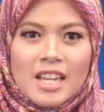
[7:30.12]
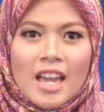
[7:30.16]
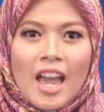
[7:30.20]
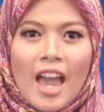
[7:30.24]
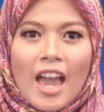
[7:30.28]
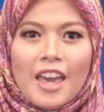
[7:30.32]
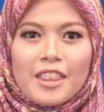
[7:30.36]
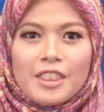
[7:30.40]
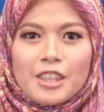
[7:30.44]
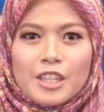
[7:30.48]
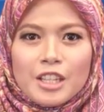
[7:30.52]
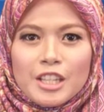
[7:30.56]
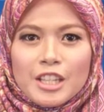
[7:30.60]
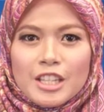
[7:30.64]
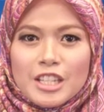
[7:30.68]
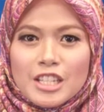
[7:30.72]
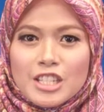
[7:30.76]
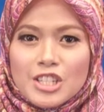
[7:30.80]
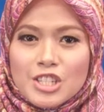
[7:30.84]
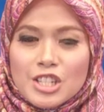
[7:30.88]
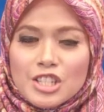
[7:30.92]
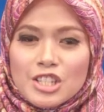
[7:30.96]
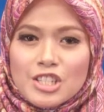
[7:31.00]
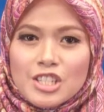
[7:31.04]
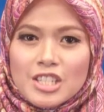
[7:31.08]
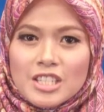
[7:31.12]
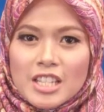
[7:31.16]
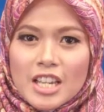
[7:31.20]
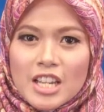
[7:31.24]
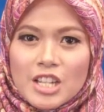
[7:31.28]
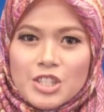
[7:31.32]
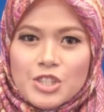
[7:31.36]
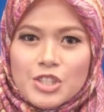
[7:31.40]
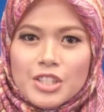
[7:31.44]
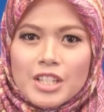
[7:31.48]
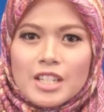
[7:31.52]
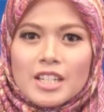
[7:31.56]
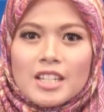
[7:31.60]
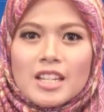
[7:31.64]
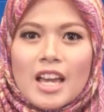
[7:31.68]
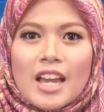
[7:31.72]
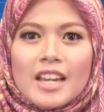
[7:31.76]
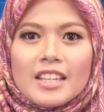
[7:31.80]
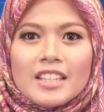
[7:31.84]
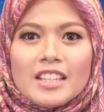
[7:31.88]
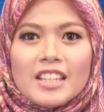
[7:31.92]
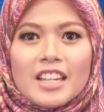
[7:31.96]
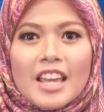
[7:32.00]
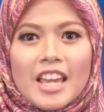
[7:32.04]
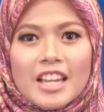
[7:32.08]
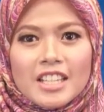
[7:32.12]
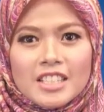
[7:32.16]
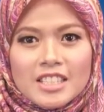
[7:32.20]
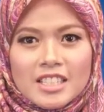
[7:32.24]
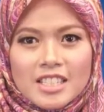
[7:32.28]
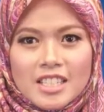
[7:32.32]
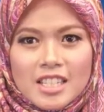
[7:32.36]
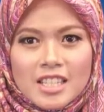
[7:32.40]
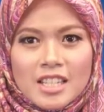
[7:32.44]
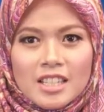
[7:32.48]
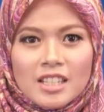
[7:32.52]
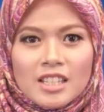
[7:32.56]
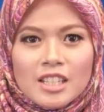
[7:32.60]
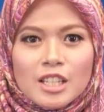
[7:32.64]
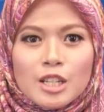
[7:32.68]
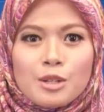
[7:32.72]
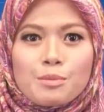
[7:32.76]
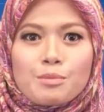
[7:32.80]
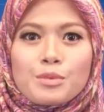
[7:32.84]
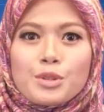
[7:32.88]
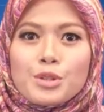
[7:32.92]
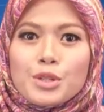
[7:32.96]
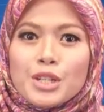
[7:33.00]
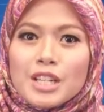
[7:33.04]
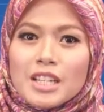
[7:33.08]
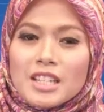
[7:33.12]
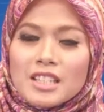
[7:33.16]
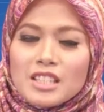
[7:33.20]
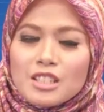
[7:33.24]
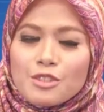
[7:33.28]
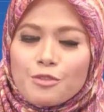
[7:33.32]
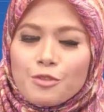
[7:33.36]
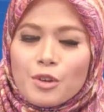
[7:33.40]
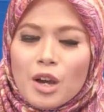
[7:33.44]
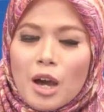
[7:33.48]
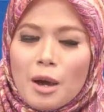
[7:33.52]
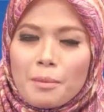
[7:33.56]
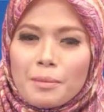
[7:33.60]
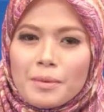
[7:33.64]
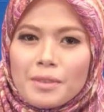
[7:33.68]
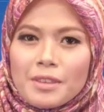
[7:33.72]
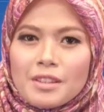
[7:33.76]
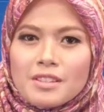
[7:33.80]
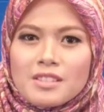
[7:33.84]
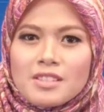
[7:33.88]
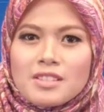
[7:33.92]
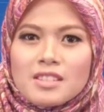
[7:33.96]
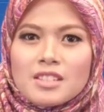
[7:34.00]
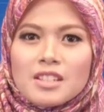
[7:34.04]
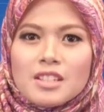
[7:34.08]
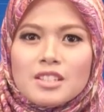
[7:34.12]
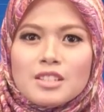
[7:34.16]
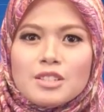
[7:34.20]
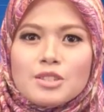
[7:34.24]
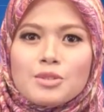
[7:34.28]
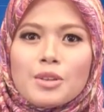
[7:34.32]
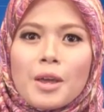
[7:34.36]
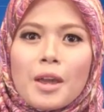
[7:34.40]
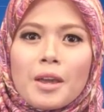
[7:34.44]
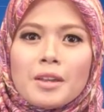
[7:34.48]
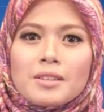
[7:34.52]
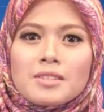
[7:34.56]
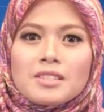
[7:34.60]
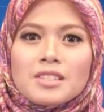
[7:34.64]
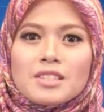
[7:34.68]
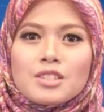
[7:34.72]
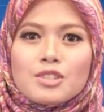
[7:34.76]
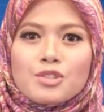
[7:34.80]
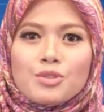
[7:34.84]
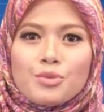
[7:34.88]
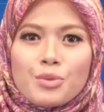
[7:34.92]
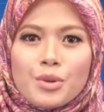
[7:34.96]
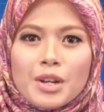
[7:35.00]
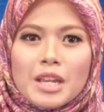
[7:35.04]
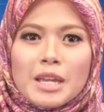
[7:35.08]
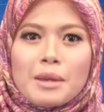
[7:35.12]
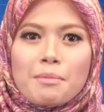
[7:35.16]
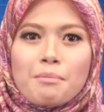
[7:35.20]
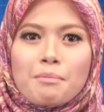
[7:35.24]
At the initial stage in 1980, communicative competence contains three